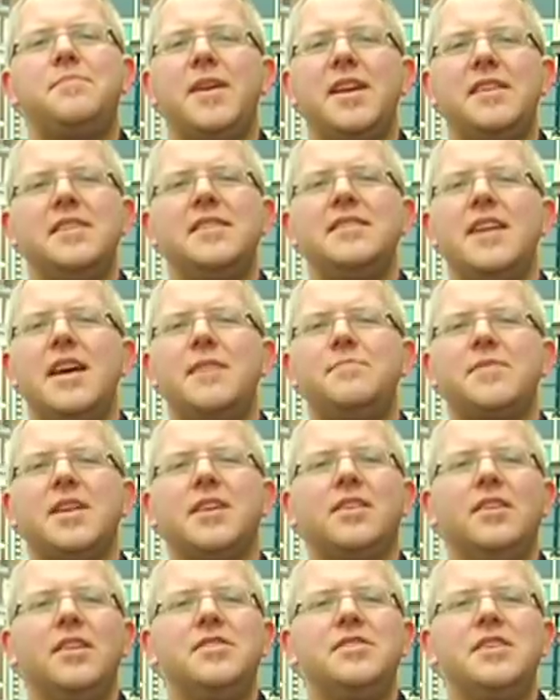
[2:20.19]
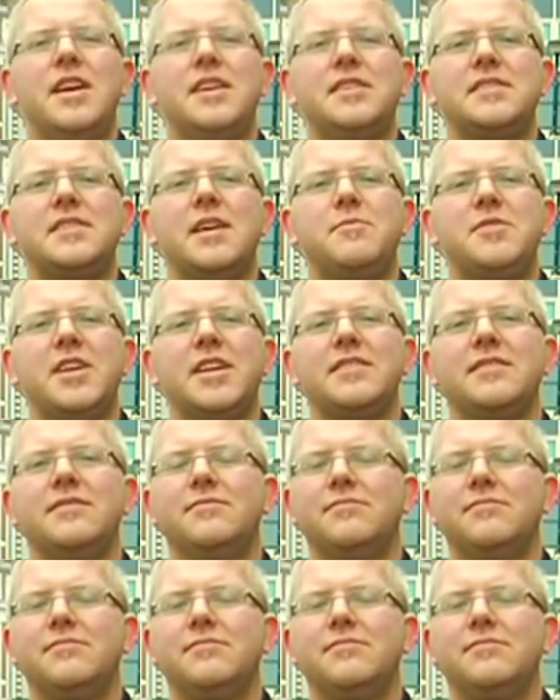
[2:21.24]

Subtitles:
but I didn't have psychology as a subject.